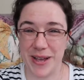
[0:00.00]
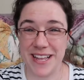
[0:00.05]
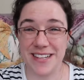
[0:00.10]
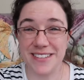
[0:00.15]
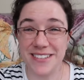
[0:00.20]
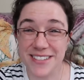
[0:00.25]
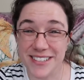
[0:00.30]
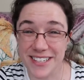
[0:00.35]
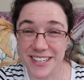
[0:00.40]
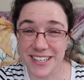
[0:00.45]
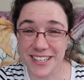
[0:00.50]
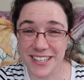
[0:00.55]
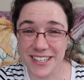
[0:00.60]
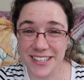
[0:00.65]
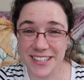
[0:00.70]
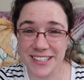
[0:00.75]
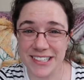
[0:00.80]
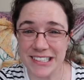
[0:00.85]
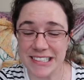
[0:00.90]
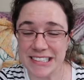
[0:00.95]
Wednesday
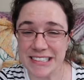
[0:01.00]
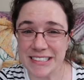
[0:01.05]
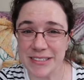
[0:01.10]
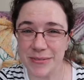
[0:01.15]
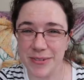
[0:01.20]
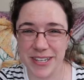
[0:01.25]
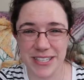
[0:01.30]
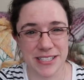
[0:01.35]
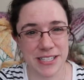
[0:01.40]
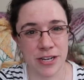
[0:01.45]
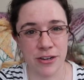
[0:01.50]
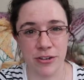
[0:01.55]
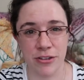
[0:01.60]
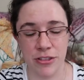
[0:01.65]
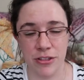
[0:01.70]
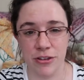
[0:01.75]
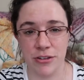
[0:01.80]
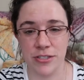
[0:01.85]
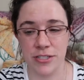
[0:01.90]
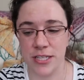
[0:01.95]
or
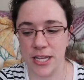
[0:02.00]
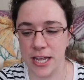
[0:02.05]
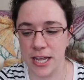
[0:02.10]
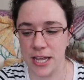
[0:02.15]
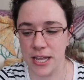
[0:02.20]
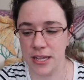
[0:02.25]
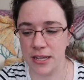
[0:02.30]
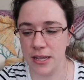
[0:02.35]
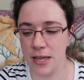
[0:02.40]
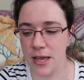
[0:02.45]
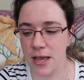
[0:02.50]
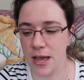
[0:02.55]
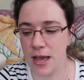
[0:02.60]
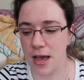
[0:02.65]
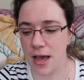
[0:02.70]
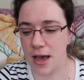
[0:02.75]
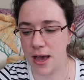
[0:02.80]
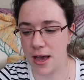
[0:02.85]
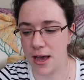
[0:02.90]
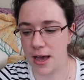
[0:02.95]
Thursday.
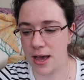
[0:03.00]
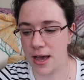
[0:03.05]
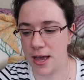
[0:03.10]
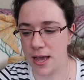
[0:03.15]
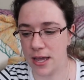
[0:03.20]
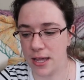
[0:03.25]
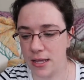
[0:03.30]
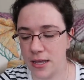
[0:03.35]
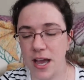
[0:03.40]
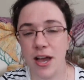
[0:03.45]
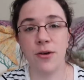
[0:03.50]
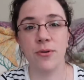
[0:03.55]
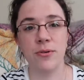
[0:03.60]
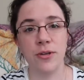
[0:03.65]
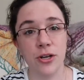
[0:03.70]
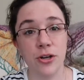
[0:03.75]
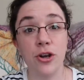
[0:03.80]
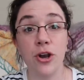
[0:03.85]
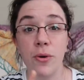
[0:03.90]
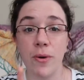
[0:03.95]
I
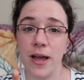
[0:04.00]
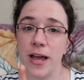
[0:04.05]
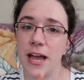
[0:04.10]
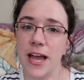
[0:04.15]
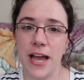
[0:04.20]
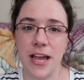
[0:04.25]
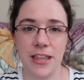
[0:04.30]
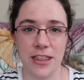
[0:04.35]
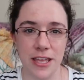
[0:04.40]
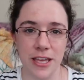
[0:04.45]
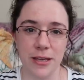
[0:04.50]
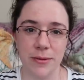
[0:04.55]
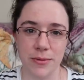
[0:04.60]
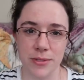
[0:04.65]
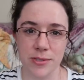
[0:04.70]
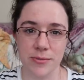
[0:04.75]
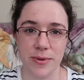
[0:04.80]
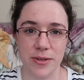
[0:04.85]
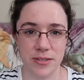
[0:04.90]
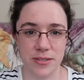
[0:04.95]
think it
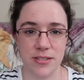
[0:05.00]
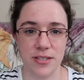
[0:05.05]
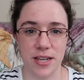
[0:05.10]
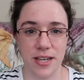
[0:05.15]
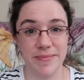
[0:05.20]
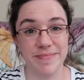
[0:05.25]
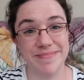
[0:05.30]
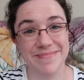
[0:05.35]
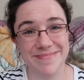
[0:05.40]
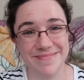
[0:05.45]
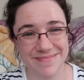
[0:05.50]
was Wednesday.